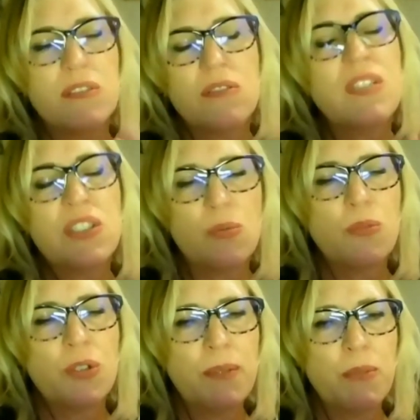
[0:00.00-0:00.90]
need to
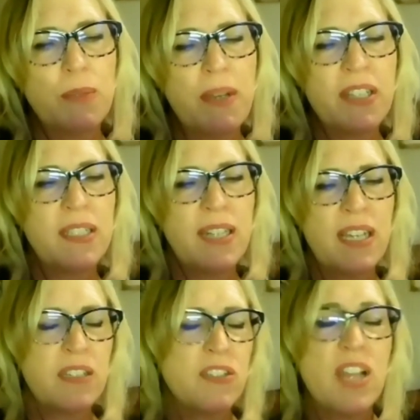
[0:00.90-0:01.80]
worry more about
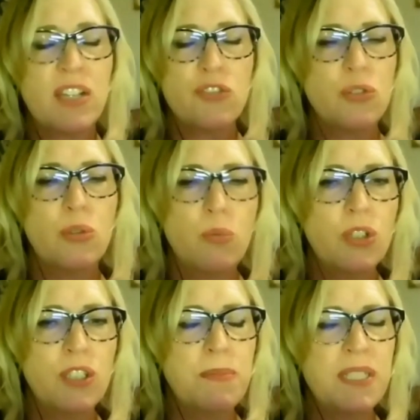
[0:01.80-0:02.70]
the natural
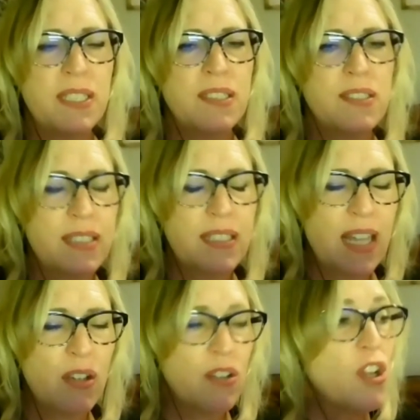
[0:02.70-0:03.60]
world because
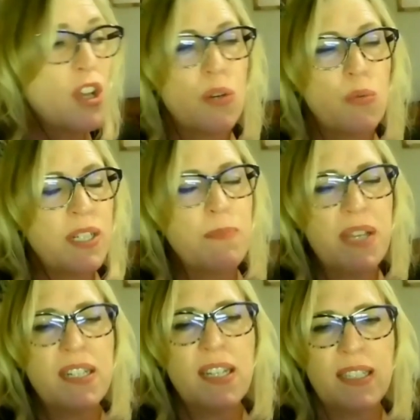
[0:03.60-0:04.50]
that we
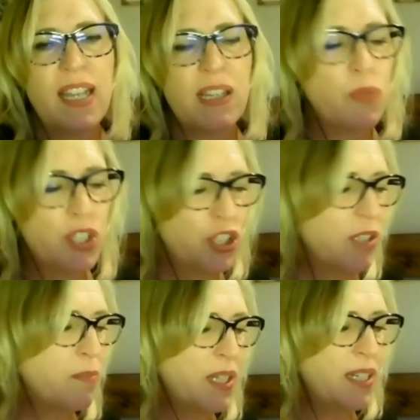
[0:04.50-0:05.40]
depend on that and we
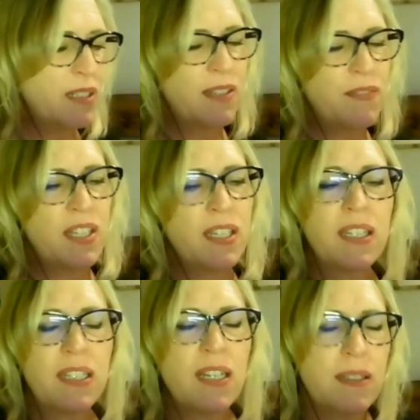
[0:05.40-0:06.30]
should be
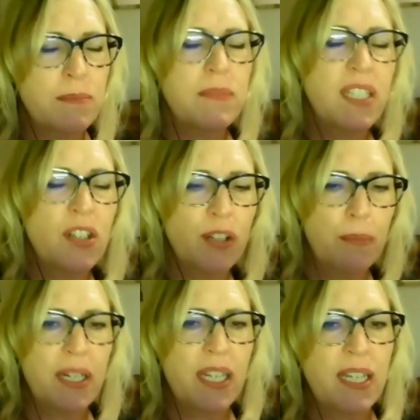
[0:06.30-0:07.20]
living in
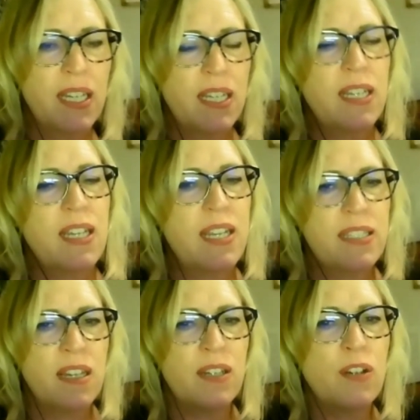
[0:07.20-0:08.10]
harmony
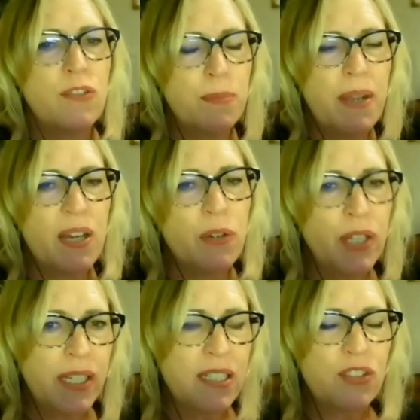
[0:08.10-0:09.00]
and not
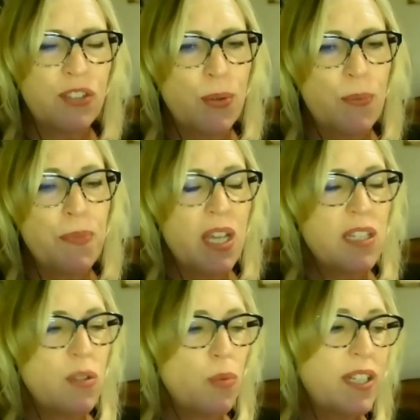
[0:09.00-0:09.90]
overpowering it. So
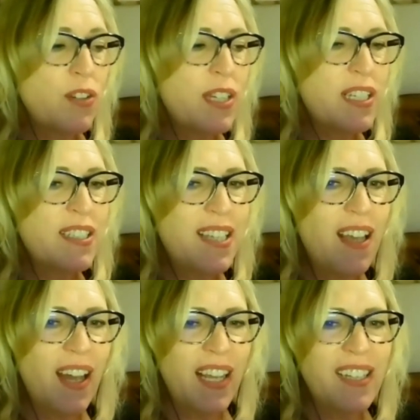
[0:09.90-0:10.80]
we'll go ahead and say
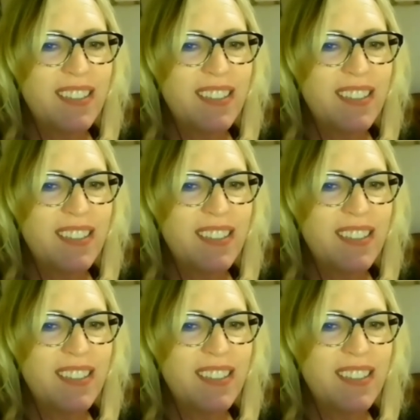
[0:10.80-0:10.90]
hi.